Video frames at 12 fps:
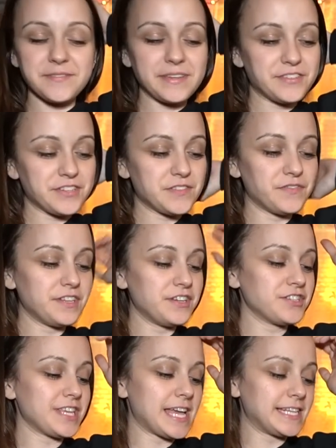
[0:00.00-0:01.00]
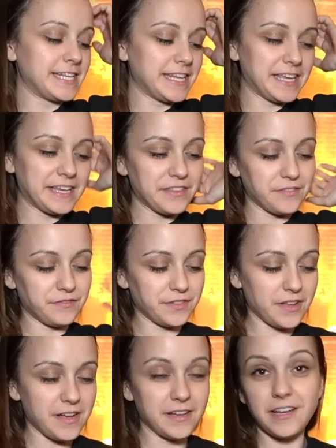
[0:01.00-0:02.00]
I just finished editing the
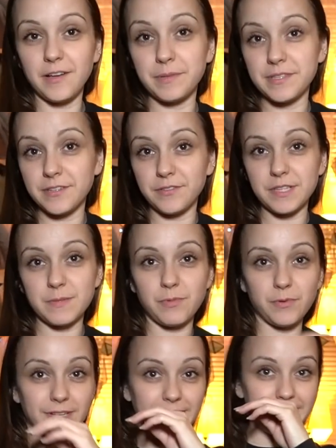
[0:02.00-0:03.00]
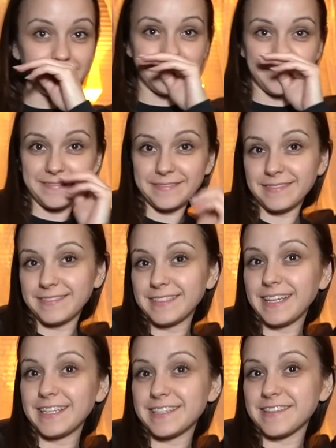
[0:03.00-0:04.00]
vlog up until this point.
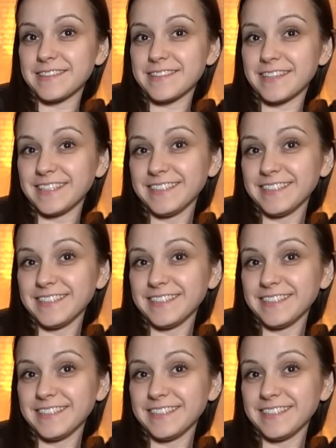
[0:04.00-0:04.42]
Hi Sansa.